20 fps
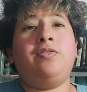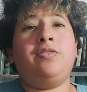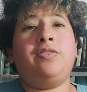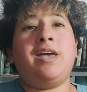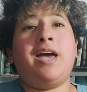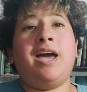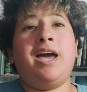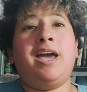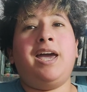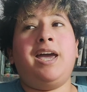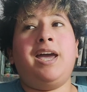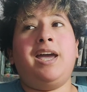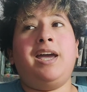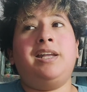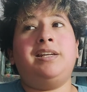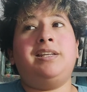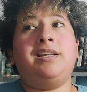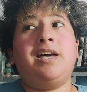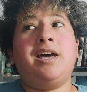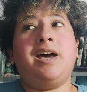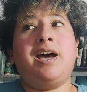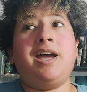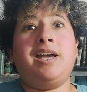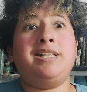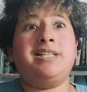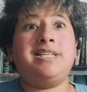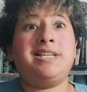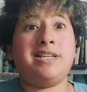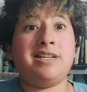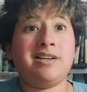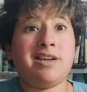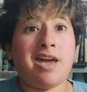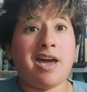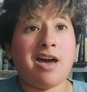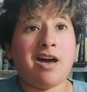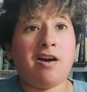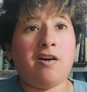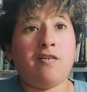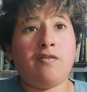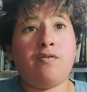that I didn't
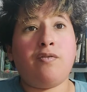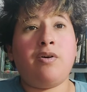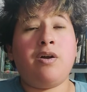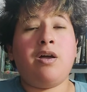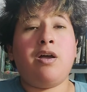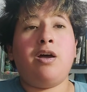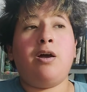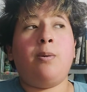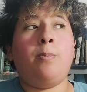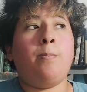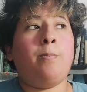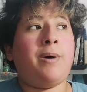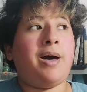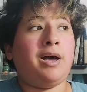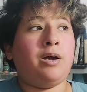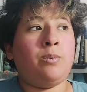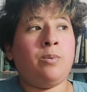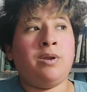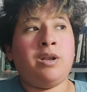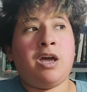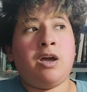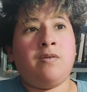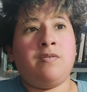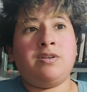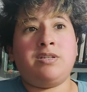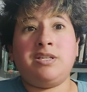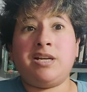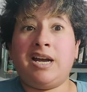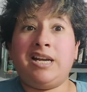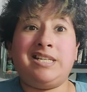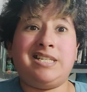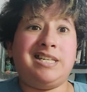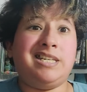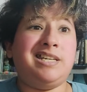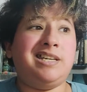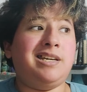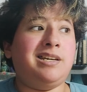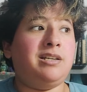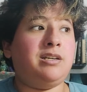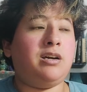have back when I was
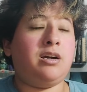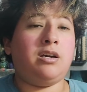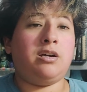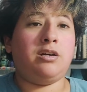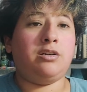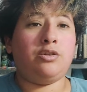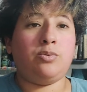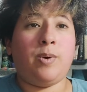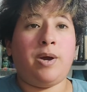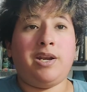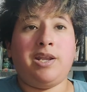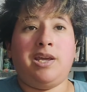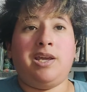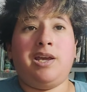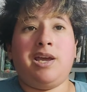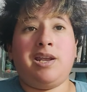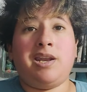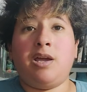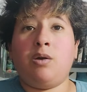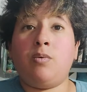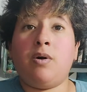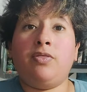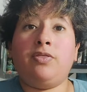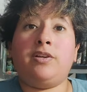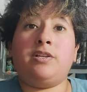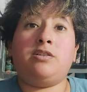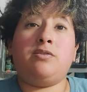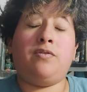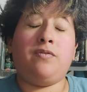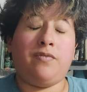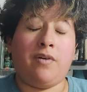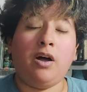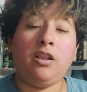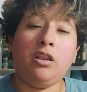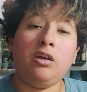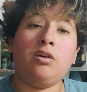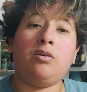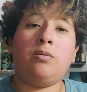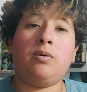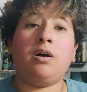19 or 20 and I wanted to
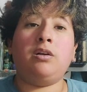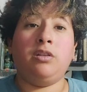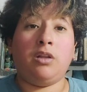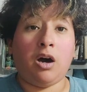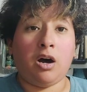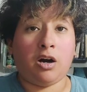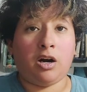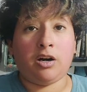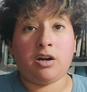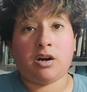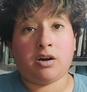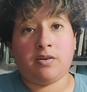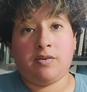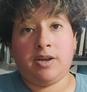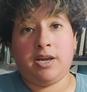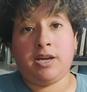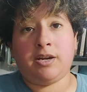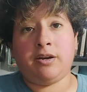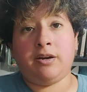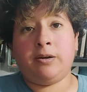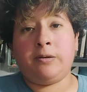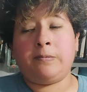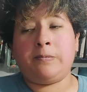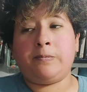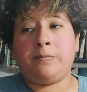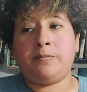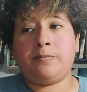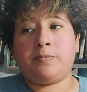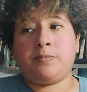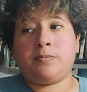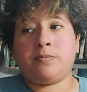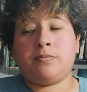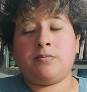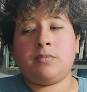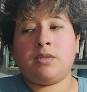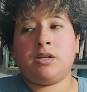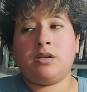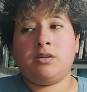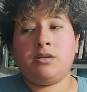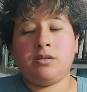follow an art career.
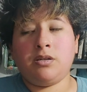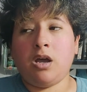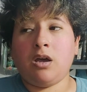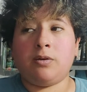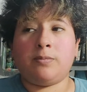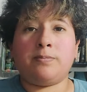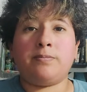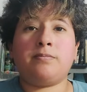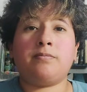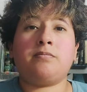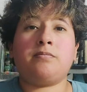So,